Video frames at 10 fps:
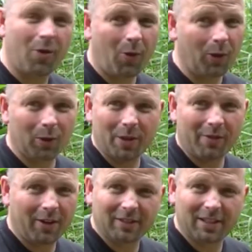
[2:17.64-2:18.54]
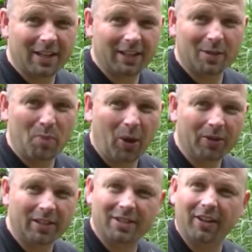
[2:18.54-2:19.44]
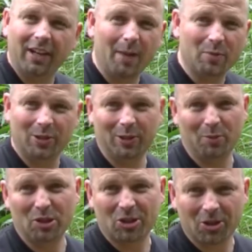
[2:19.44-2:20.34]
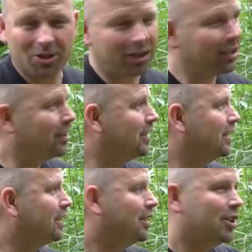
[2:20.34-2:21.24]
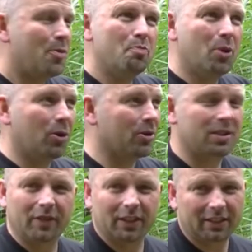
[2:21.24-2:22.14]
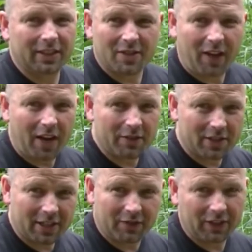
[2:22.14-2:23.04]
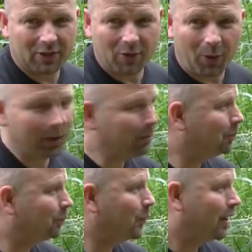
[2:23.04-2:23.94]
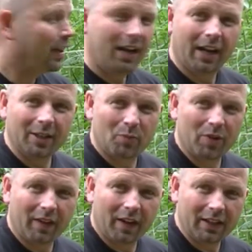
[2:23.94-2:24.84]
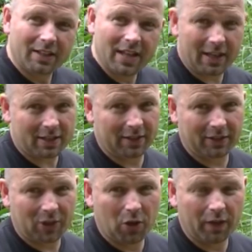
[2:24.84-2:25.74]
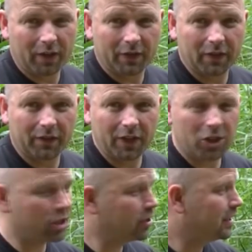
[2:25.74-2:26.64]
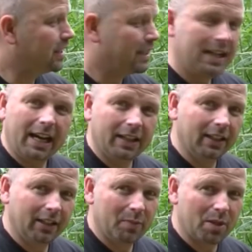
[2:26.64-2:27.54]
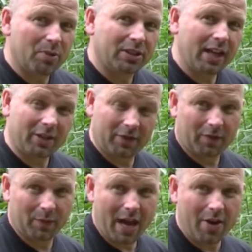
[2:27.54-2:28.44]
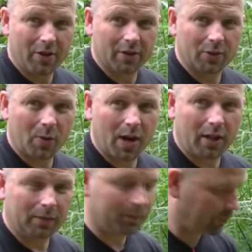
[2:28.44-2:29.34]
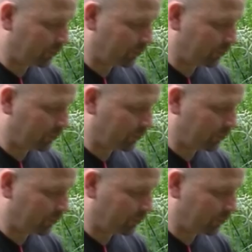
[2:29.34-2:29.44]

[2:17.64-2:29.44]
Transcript: all the way around the side of the pond has gone absolutely berserk. Most of it is 5 or 6 feet tall, and it provides excellent cover for the fish and a little bit of protection from the heron as well.